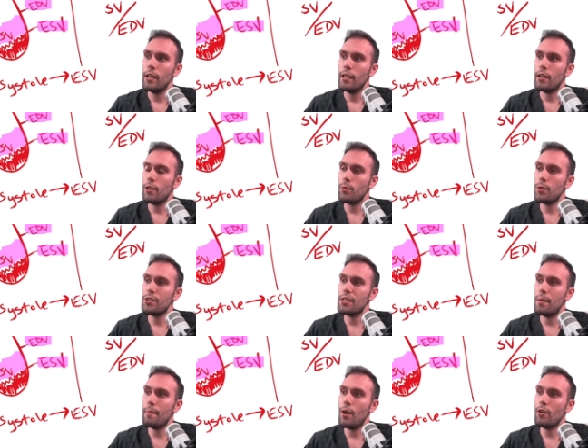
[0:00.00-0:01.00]
In other words, the
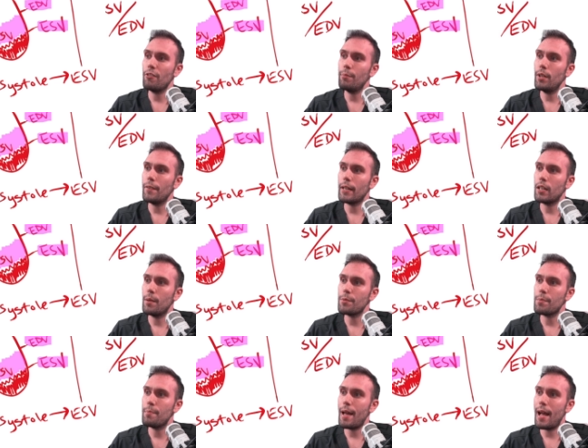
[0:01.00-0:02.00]
amount of blood that comes
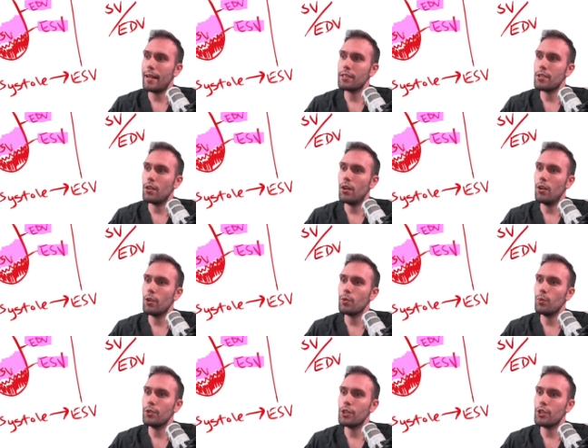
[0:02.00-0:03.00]
back to the heart
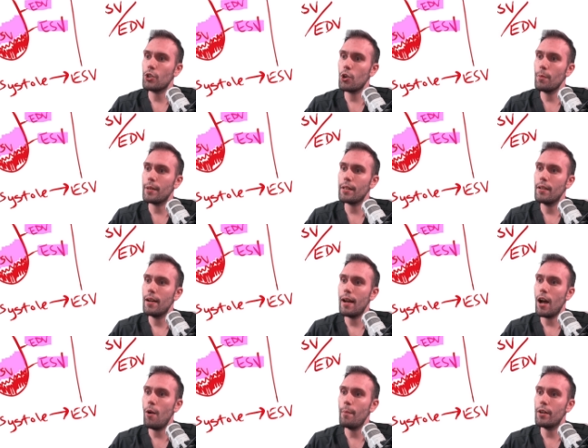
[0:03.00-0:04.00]
will determine
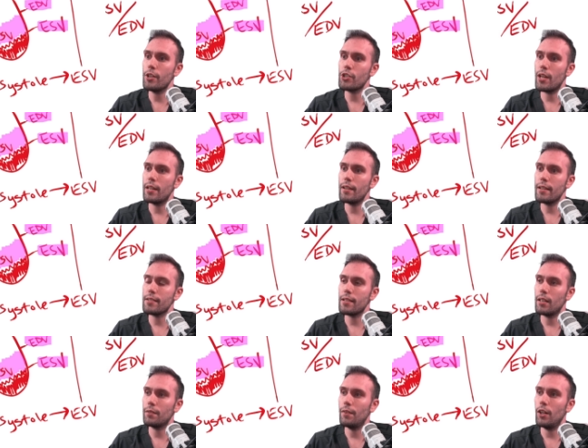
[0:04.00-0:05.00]
how much
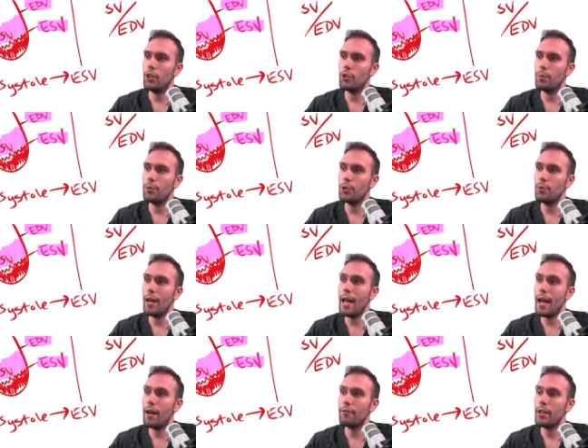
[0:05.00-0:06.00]
end-diastolic volume you
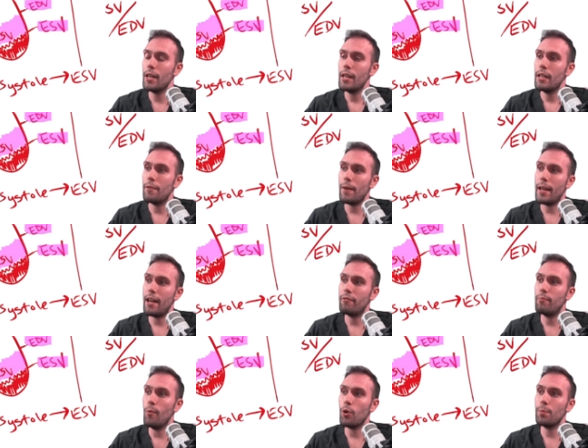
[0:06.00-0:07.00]
have. If I have
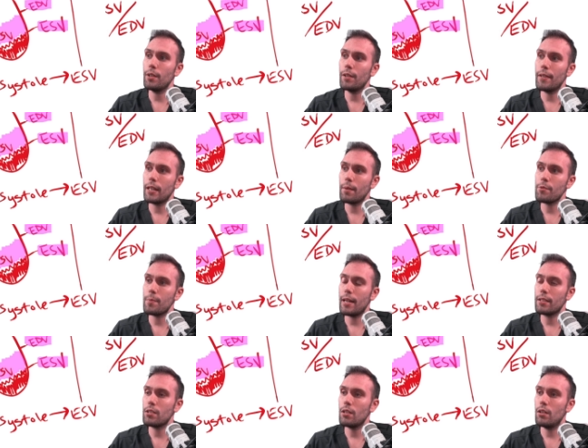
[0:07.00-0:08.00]
more blood that comes
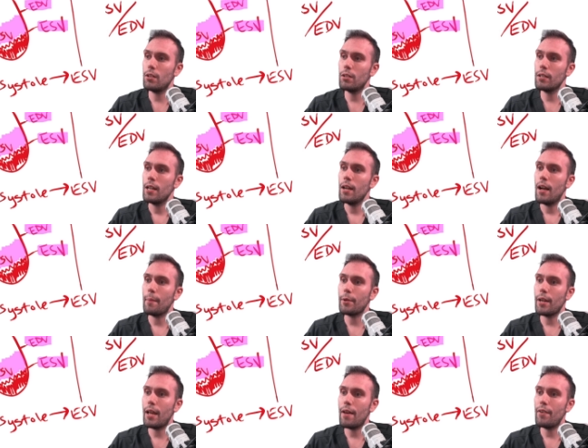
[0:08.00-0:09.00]
back to the heart, I'm
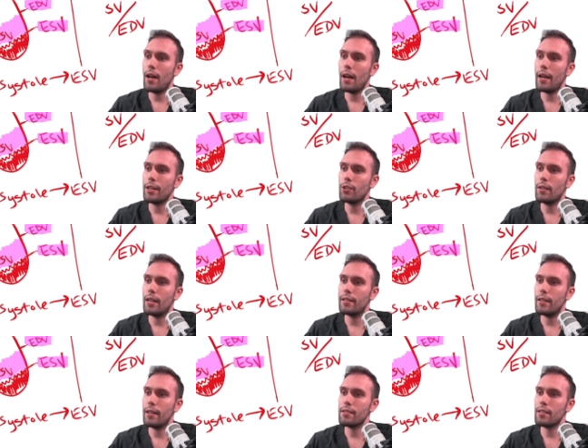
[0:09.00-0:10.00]
going to have a higher
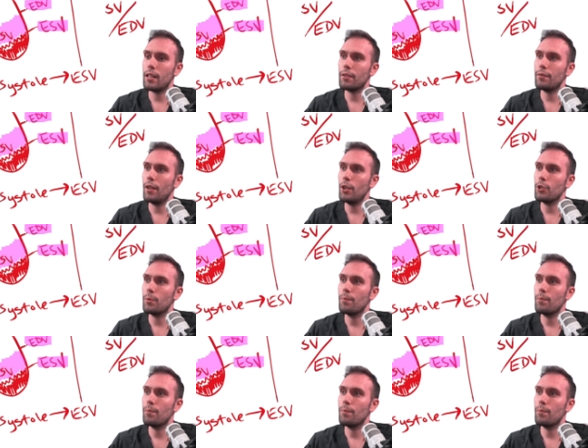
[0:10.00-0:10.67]
end-diastolic volume.